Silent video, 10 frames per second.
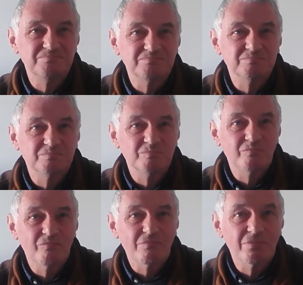there
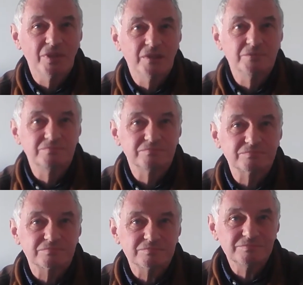might be
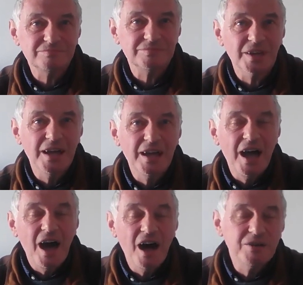
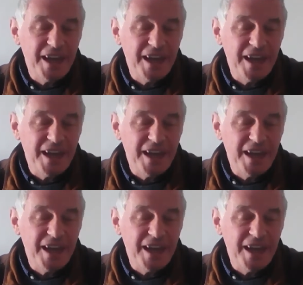consequences.